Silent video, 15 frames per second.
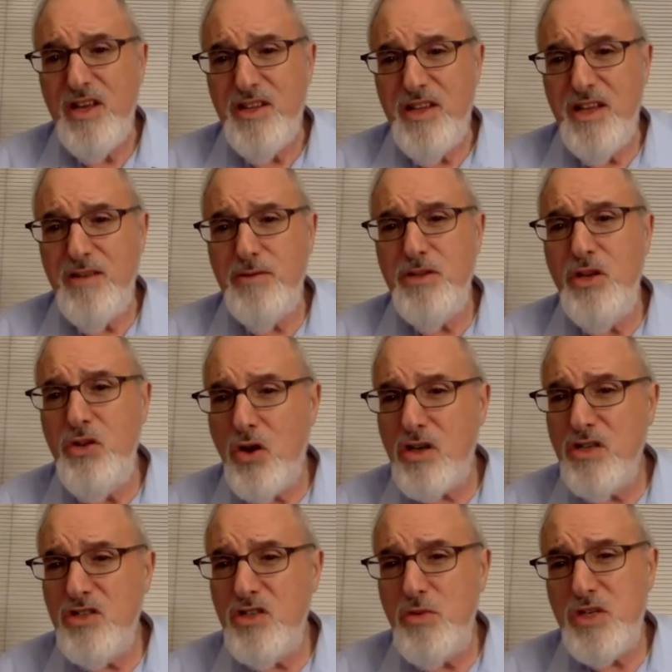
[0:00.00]
The New York
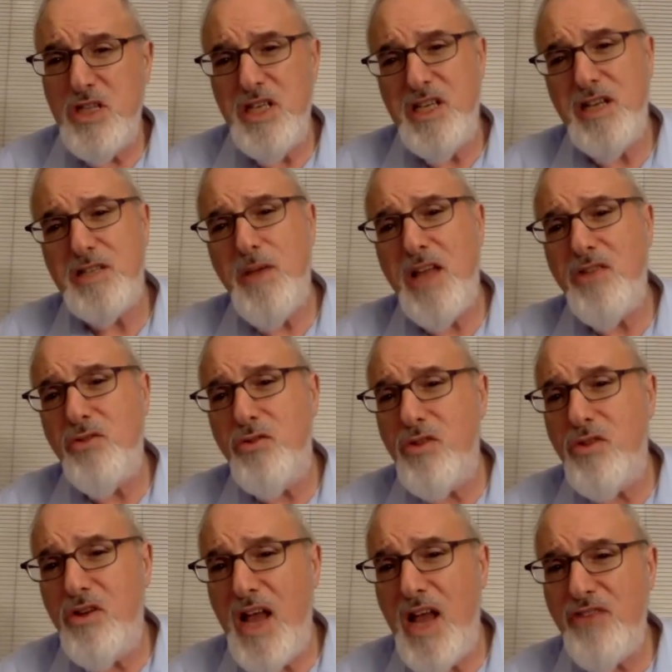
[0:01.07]
Consumers League expanded to
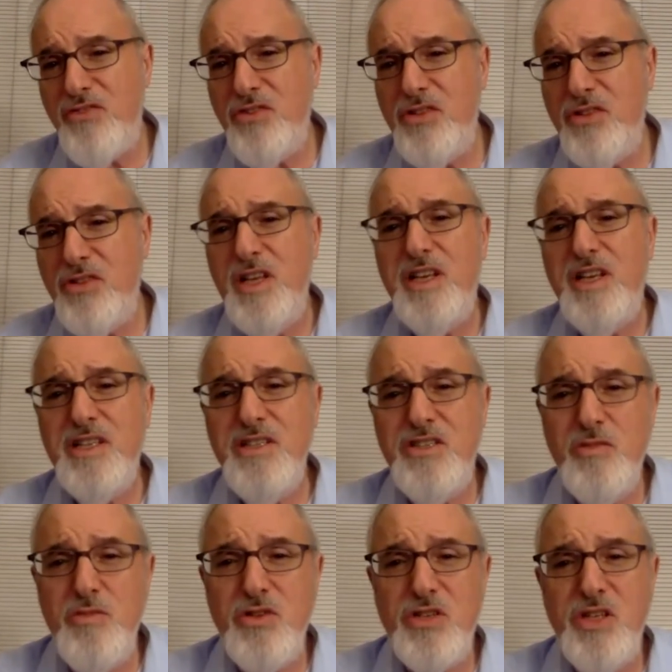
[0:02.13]
the National
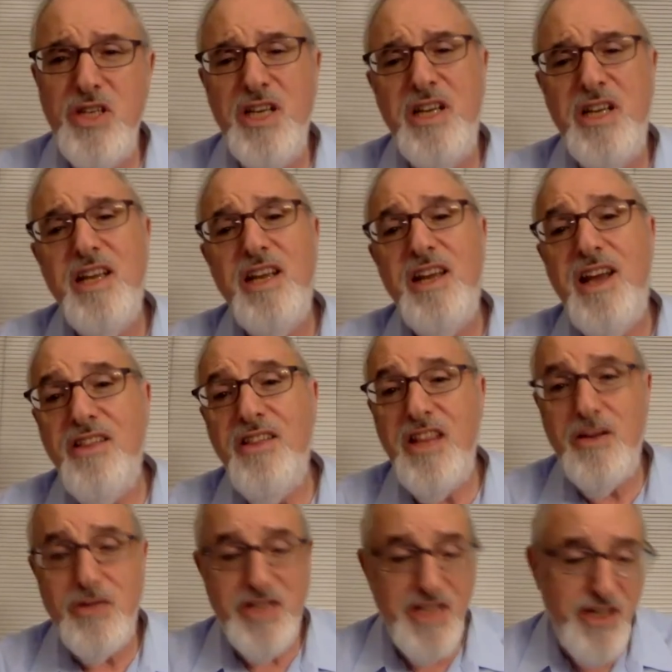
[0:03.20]
Consumers League, and then
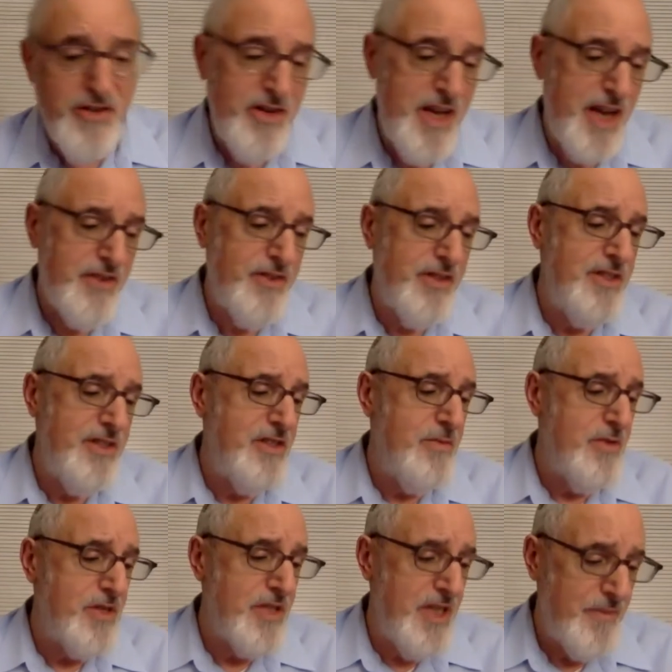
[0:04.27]
there was an International
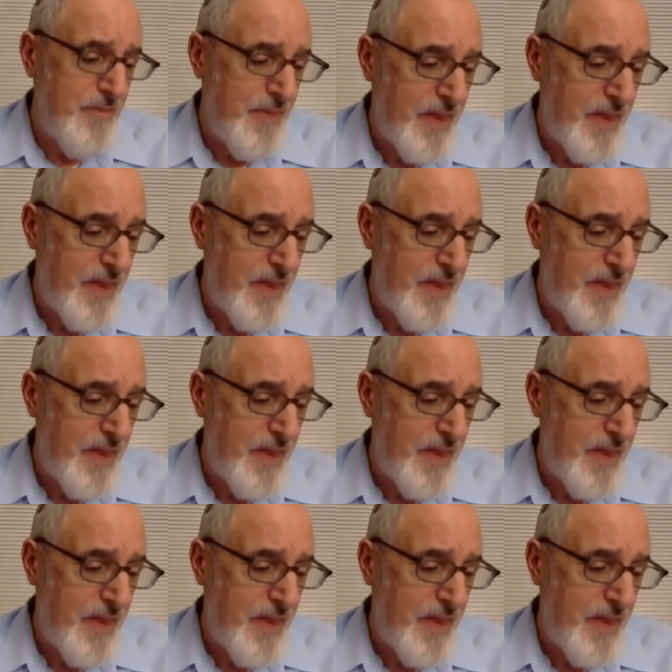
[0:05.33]
Consumers League.